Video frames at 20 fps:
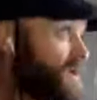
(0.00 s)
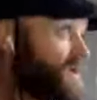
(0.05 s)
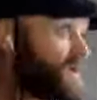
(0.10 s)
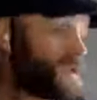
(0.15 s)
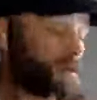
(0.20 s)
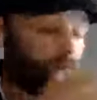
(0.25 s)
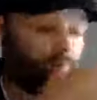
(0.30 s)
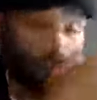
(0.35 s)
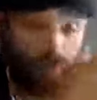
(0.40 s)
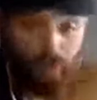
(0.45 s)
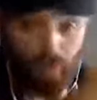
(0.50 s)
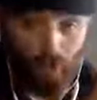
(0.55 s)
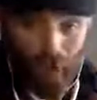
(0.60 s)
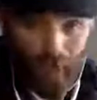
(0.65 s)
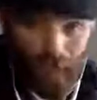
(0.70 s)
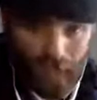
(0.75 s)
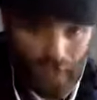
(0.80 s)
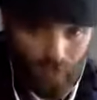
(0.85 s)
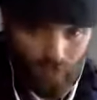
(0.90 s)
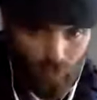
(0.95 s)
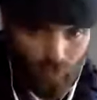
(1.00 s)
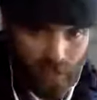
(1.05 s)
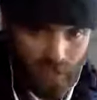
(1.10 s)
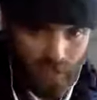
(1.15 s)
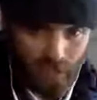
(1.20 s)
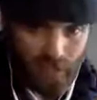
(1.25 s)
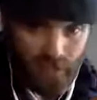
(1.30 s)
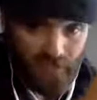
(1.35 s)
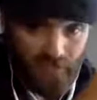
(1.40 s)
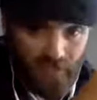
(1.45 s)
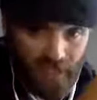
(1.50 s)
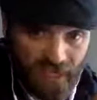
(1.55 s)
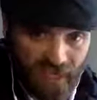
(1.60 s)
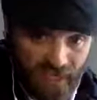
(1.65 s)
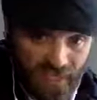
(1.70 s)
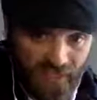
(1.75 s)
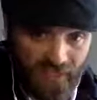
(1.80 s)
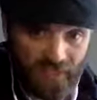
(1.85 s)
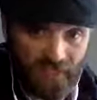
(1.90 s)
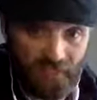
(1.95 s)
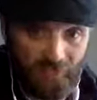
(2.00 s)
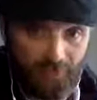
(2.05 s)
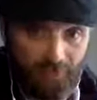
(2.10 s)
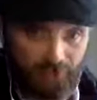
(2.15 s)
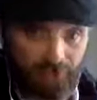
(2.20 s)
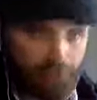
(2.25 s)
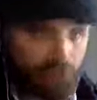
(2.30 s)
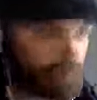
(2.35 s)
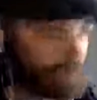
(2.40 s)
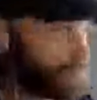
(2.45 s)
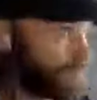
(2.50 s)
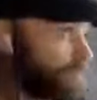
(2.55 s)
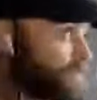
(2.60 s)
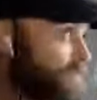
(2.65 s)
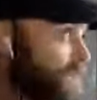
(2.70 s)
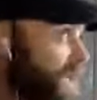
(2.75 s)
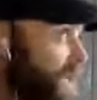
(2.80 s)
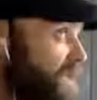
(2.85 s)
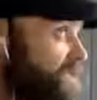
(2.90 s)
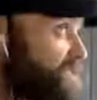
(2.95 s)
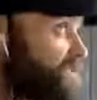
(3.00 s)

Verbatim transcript: that bre- breaches peace. And